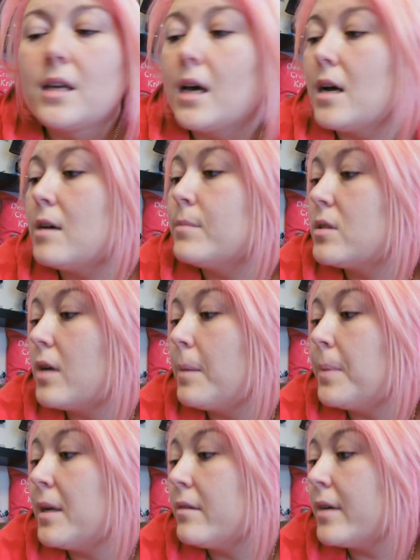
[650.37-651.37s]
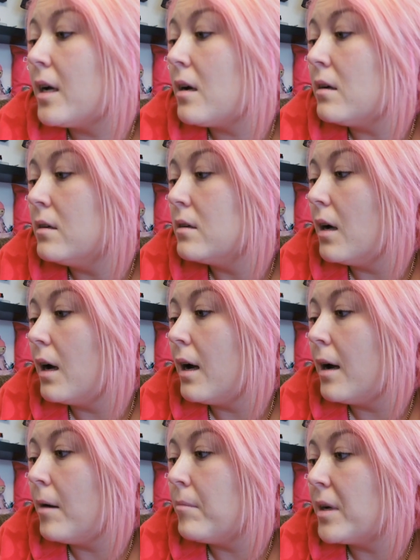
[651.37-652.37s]
um, Siberia
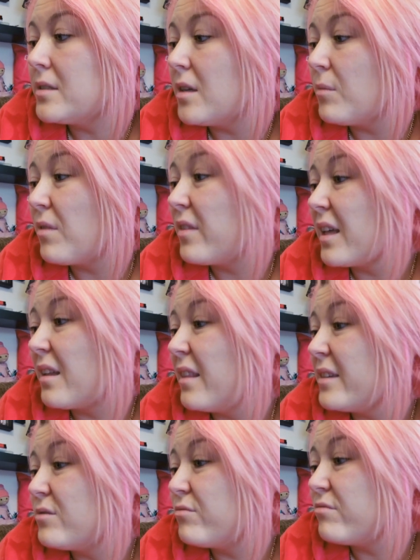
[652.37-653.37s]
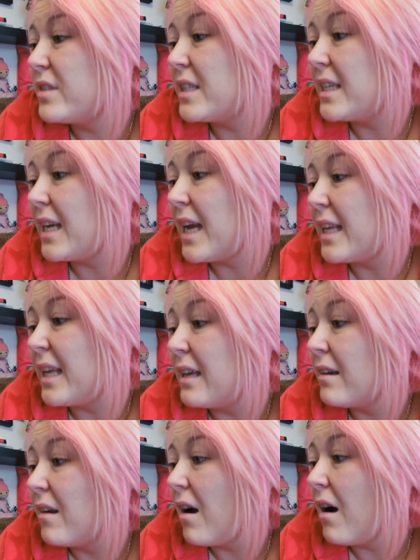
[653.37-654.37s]
um, I don't think there's really
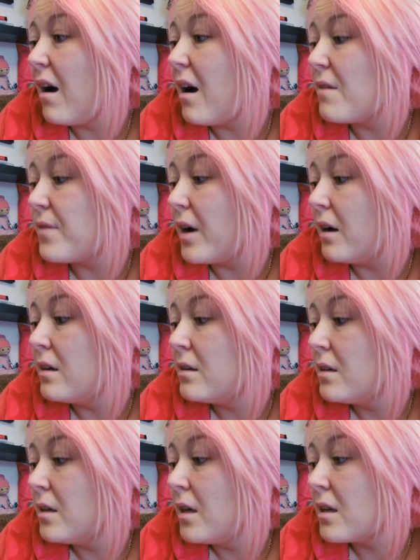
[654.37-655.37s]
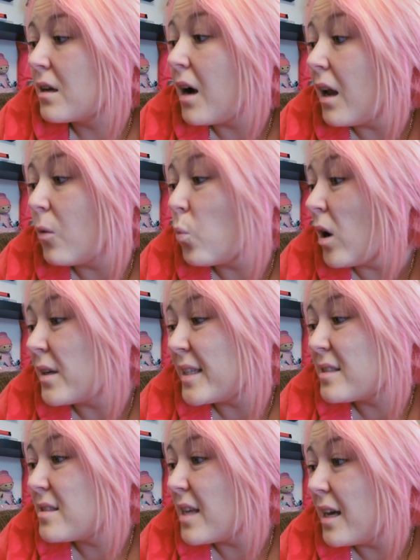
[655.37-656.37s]
any other colour one
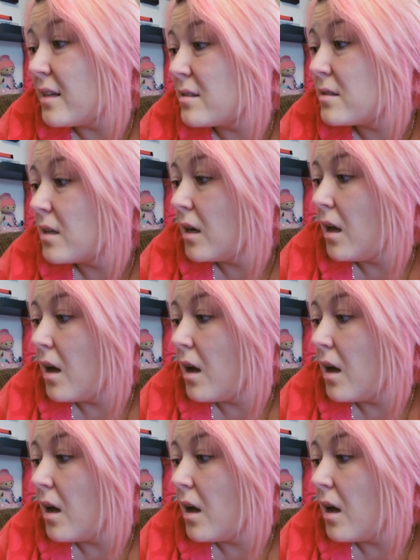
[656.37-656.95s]
it says.